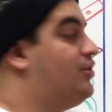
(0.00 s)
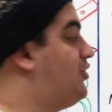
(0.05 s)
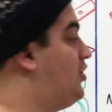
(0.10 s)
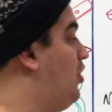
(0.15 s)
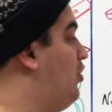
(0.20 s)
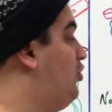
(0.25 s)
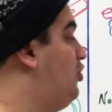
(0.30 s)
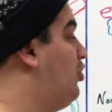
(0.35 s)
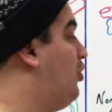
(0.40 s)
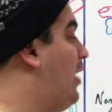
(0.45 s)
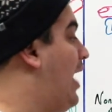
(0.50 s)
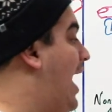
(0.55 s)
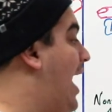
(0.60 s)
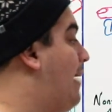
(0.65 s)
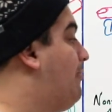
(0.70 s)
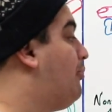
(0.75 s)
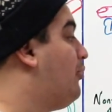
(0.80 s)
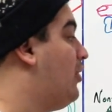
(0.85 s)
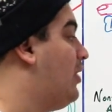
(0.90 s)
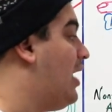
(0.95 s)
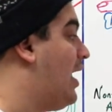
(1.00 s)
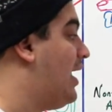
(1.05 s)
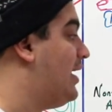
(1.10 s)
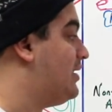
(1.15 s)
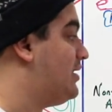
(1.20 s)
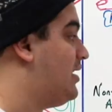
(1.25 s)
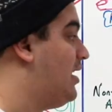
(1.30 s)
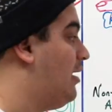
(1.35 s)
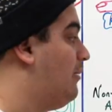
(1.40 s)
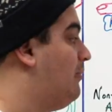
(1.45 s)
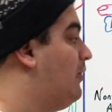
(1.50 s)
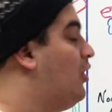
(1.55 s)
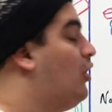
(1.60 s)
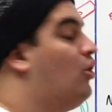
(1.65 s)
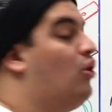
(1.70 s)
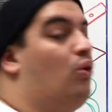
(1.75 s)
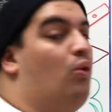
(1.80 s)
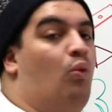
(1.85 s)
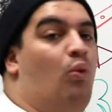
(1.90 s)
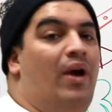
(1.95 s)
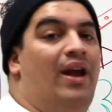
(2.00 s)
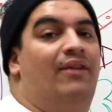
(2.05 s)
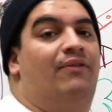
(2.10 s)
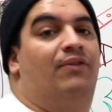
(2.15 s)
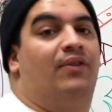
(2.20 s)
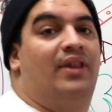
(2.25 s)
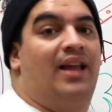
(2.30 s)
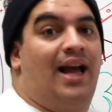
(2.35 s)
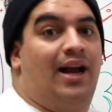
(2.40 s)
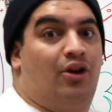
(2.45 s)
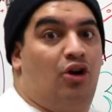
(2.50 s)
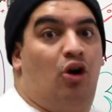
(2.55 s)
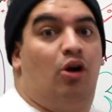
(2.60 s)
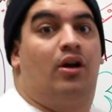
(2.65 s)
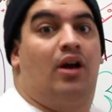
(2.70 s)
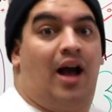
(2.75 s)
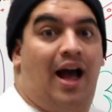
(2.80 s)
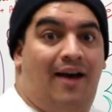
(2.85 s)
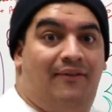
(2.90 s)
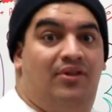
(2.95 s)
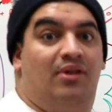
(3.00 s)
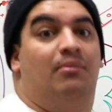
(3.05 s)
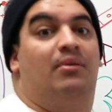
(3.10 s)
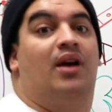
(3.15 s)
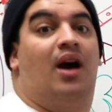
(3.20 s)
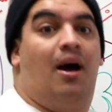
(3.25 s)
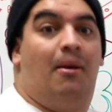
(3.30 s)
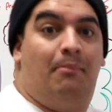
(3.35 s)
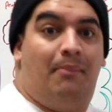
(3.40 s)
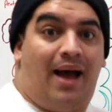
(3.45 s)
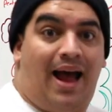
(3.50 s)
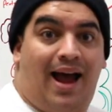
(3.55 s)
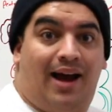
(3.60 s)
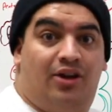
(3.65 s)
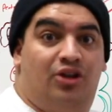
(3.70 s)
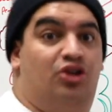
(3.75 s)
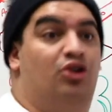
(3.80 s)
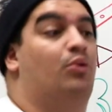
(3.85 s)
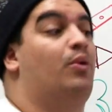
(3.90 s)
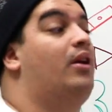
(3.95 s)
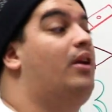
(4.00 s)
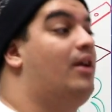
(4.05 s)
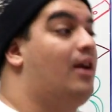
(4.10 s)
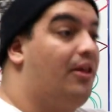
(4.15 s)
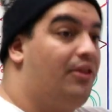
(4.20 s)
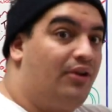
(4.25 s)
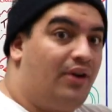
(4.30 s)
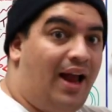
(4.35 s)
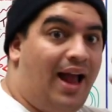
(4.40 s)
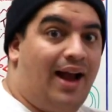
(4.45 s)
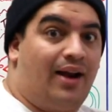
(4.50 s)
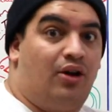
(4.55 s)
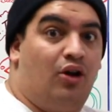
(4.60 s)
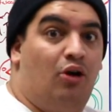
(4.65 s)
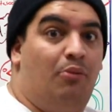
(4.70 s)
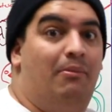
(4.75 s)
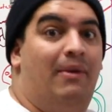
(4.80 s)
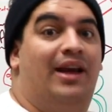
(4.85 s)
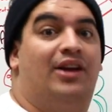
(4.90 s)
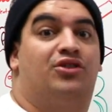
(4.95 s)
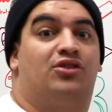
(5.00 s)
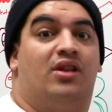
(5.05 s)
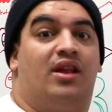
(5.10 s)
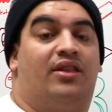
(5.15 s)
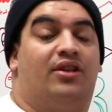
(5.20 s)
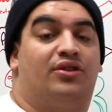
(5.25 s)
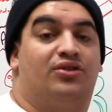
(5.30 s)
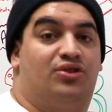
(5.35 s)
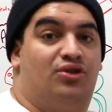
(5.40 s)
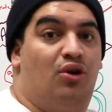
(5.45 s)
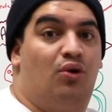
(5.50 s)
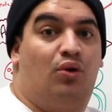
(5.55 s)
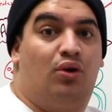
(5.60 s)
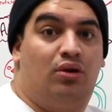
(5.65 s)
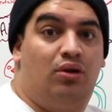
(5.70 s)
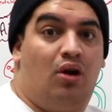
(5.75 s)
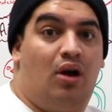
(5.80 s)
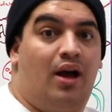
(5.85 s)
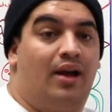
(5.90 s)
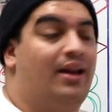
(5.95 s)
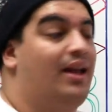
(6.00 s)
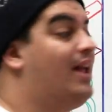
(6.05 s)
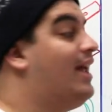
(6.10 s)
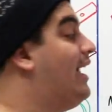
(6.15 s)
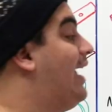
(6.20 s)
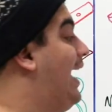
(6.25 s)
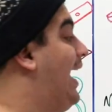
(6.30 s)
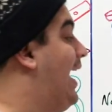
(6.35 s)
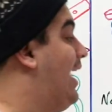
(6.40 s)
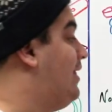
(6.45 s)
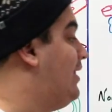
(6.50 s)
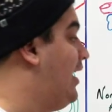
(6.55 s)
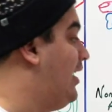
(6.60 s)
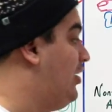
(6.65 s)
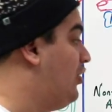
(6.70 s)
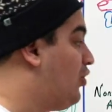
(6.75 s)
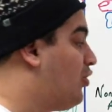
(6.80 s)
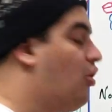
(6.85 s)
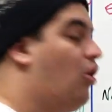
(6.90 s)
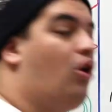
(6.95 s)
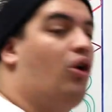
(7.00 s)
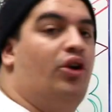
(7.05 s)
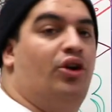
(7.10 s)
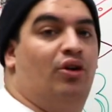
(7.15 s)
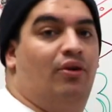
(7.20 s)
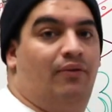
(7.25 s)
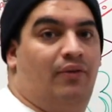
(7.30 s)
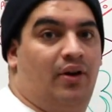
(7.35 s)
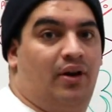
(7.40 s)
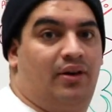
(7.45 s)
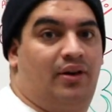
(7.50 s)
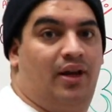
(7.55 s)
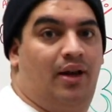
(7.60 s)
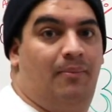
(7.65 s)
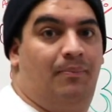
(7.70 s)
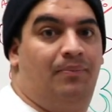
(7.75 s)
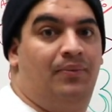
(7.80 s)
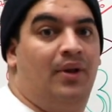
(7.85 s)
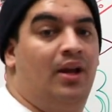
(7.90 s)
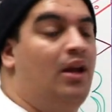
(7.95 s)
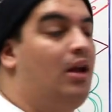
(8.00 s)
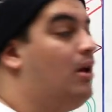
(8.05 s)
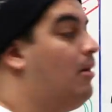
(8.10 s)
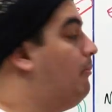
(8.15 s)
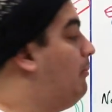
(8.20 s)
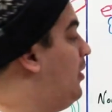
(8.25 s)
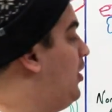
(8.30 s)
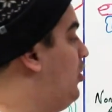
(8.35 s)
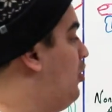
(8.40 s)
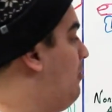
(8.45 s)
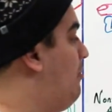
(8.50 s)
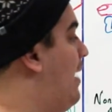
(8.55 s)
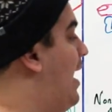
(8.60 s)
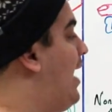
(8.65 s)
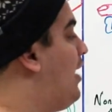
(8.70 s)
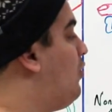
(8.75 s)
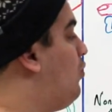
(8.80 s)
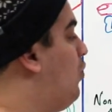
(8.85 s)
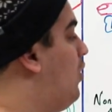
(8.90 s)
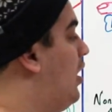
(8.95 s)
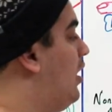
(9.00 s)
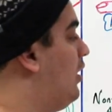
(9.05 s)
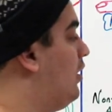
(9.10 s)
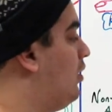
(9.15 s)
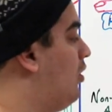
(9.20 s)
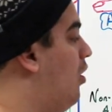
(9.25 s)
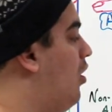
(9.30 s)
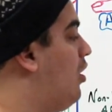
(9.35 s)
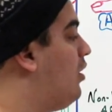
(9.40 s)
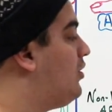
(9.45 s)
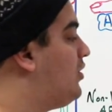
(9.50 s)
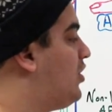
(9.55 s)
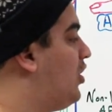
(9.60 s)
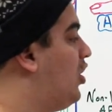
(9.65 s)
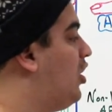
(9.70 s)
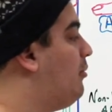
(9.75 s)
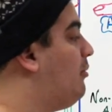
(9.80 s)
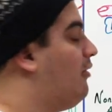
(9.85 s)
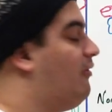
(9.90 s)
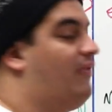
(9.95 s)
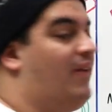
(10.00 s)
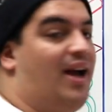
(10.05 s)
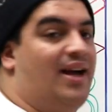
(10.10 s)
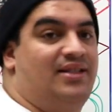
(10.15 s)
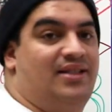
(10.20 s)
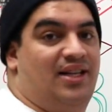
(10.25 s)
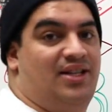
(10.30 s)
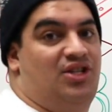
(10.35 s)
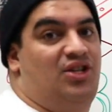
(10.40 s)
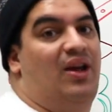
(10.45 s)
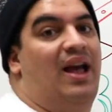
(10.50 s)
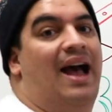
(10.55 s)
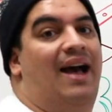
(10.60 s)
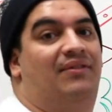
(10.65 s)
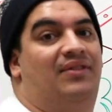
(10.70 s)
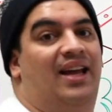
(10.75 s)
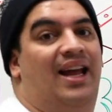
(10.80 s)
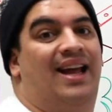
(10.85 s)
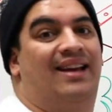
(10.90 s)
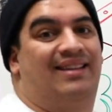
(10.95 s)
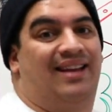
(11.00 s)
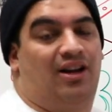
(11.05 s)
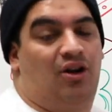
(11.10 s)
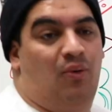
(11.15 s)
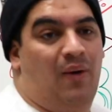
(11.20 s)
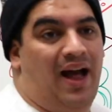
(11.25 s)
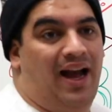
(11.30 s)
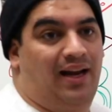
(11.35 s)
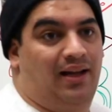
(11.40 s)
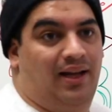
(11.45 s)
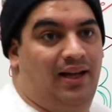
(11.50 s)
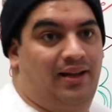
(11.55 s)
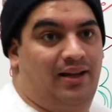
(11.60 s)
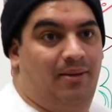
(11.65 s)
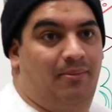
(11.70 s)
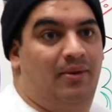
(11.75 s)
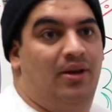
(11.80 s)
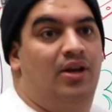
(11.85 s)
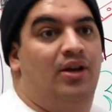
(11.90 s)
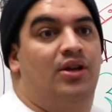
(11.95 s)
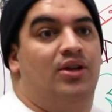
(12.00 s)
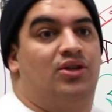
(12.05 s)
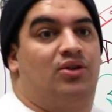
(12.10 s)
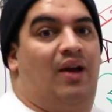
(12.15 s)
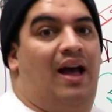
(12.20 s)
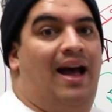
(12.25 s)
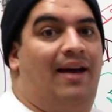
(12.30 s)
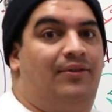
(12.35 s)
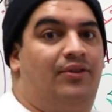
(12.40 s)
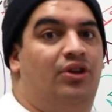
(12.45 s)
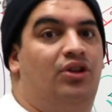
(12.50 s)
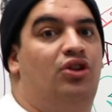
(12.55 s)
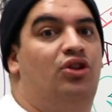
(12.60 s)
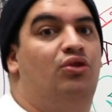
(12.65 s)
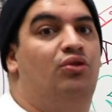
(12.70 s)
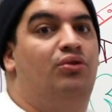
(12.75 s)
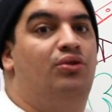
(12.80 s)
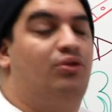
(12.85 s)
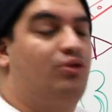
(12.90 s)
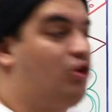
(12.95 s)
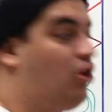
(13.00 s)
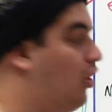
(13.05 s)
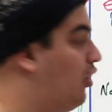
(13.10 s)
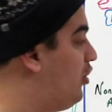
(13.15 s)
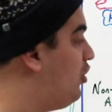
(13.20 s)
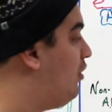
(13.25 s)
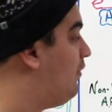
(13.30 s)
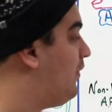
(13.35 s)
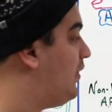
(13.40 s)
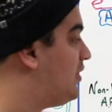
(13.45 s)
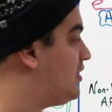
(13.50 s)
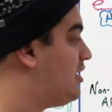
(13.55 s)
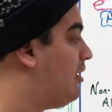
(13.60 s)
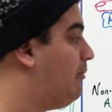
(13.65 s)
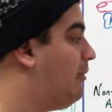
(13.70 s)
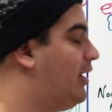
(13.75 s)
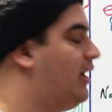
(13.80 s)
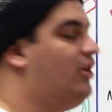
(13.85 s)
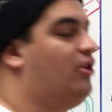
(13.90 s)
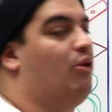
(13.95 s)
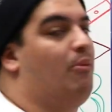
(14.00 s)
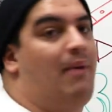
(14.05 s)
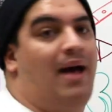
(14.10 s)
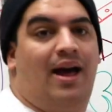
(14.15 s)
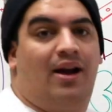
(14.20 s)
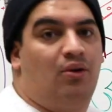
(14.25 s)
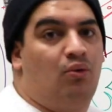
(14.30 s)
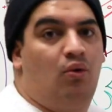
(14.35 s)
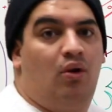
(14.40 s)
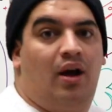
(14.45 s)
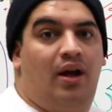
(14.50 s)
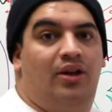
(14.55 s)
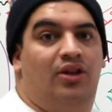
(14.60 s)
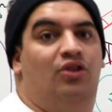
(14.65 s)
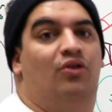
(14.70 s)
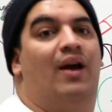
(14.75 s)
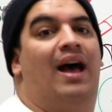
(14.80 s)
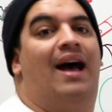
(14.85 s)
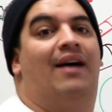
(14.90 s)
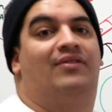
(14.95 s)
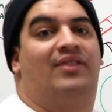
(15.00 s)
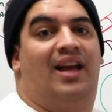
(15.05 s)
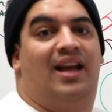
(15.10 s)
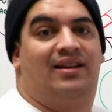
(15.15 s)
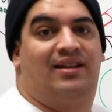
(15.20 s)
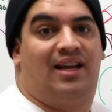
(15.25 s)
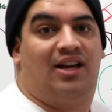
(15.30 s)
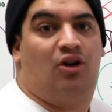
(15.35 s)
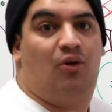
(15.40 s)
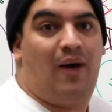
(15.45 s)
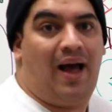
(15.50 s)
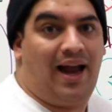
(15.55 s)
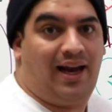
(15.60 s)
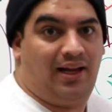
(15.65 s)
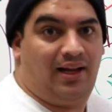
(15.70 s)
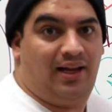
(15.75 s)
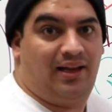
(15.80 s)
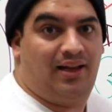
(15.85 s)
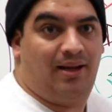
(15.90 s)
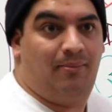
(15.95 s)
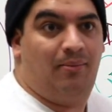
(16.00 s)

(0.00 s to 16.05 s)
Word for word: So you'll heparinize them, wait for that, go have them come back, do another echo, make sure that there's no clot, and then you'll cardiovert them. But no matter what, long-term effects is you have to anticoagulate them. So after you cardiovert somebody, no matter what, you have to anticoagulate